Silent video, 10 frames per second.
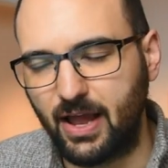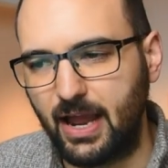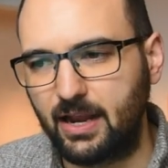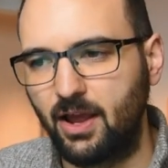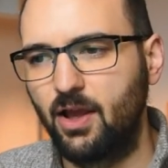
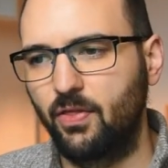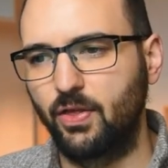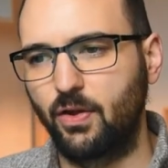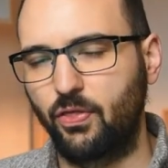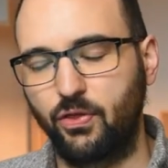like
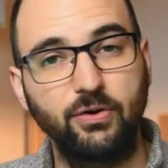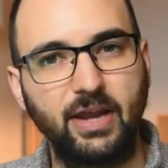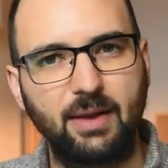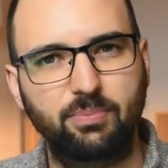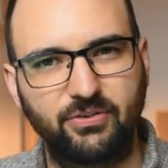the
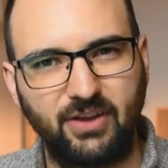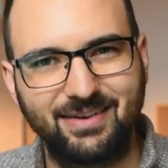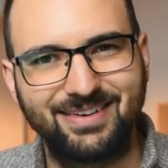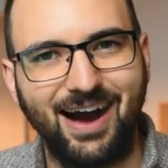thirty-eight percent